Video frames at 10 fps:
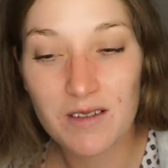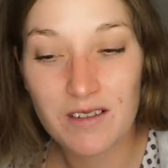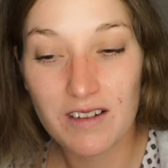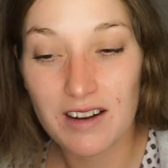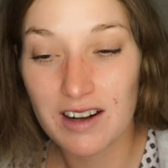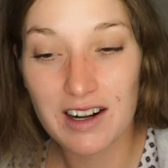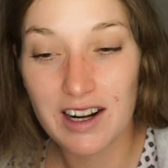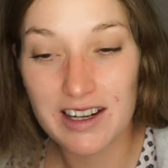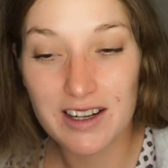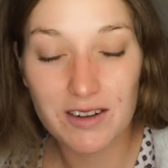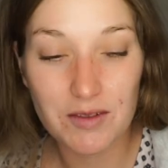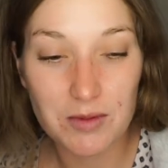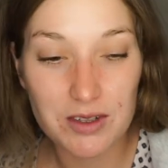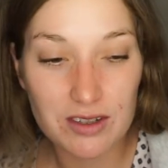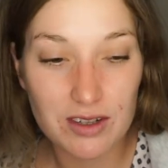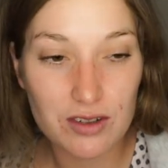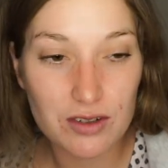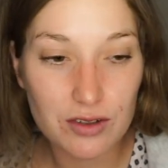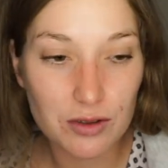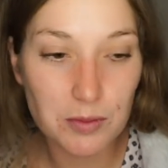like, it was a
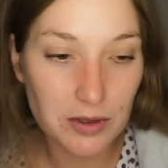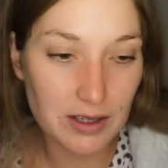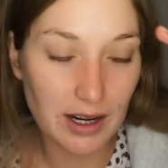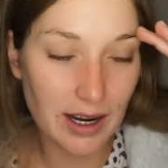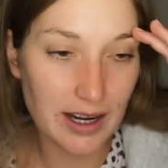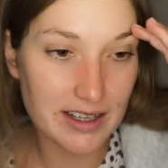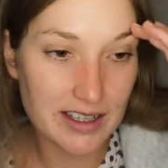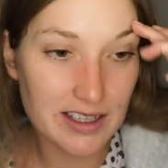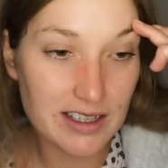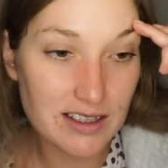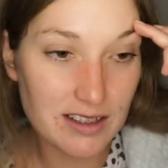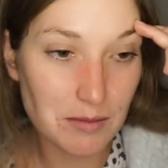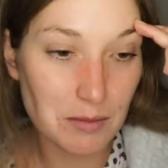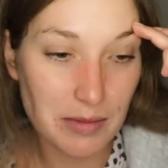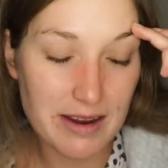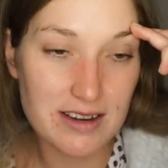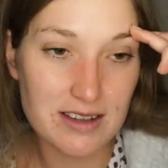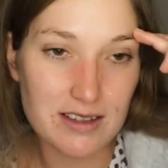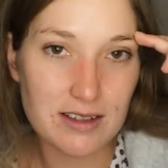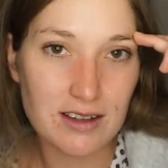stupid idea
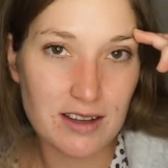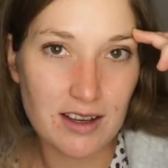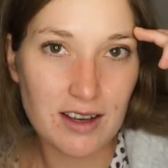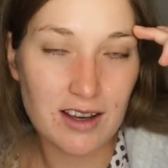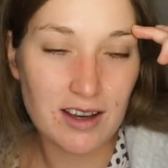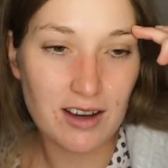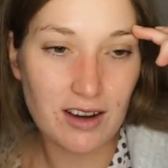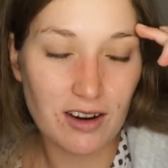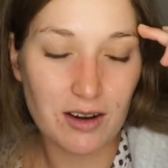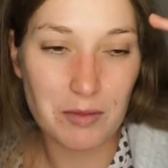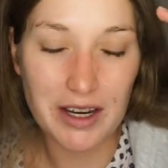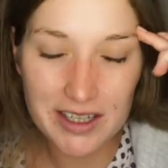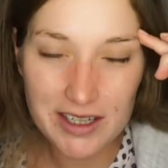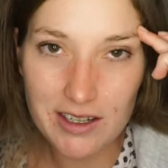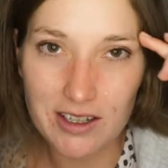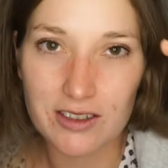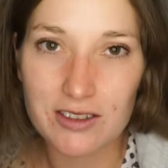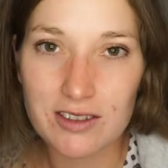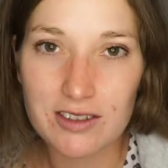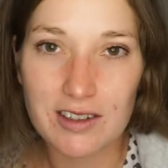based on my ego.
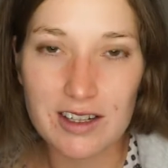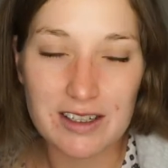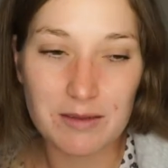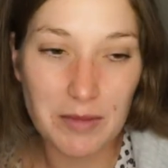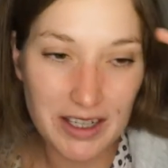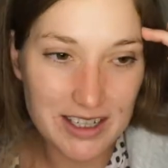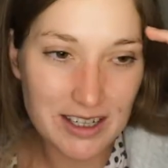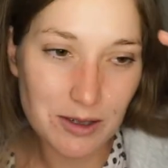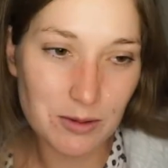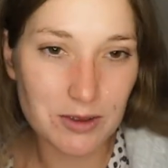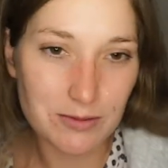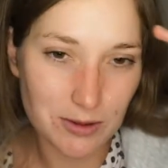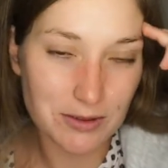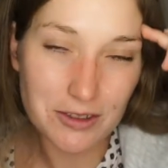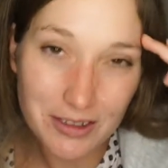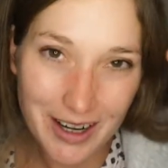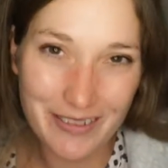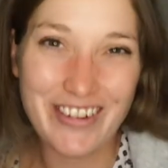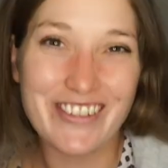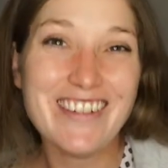And my ego was full of crap.
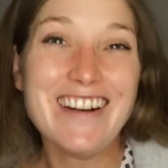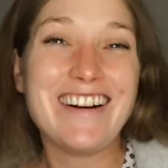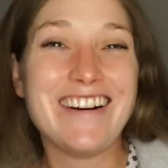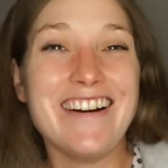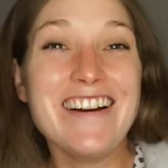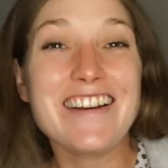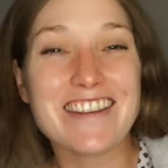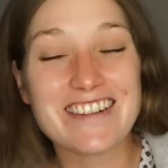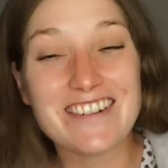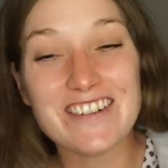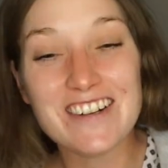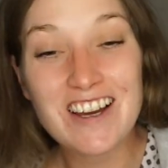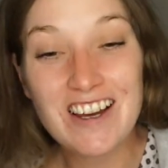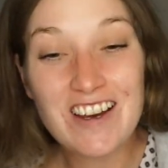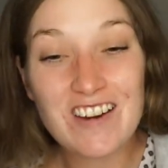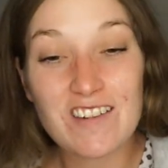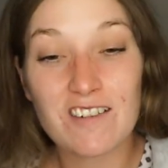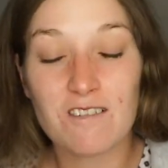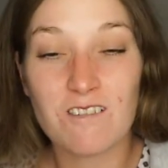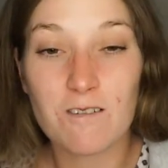So
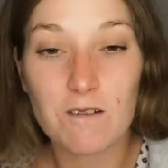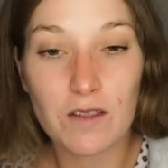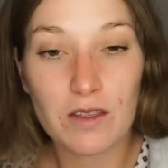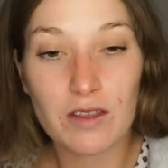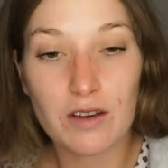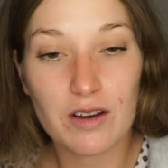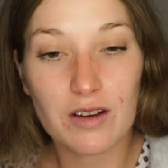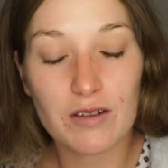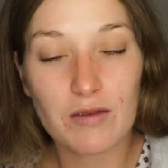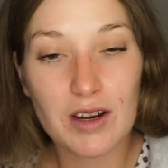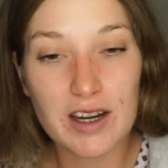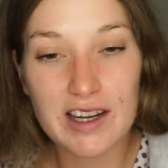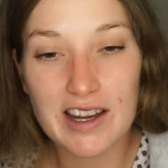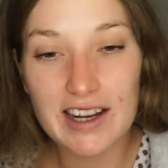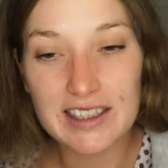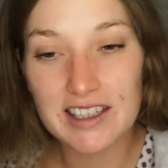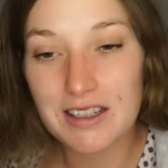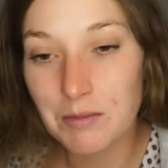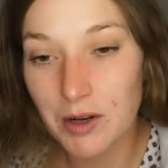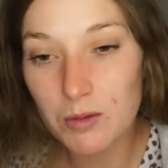in that
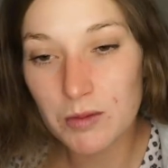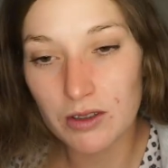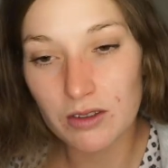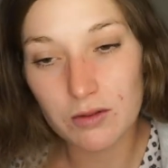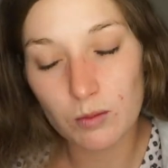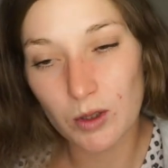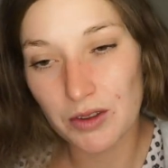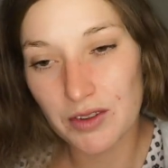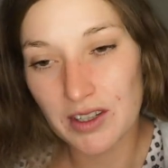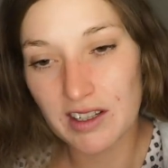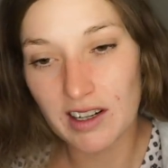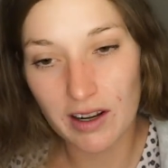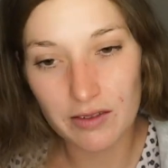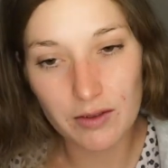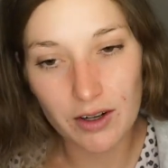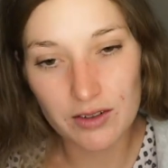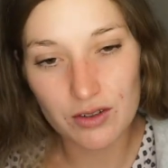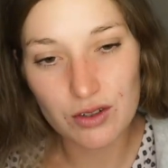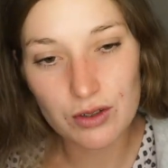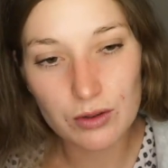key moment, one thing that I
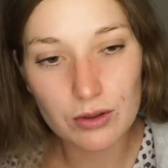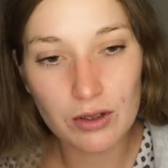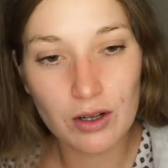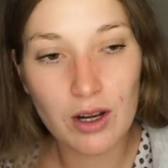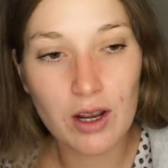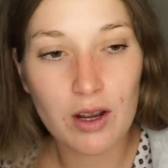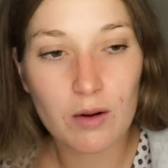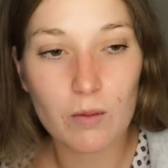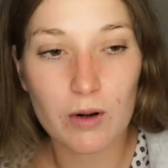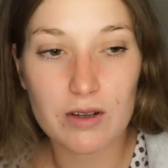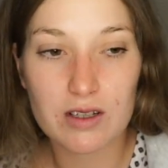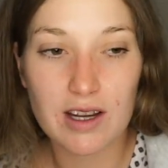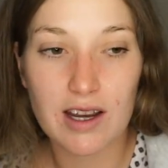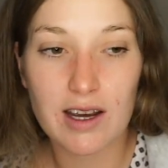understood was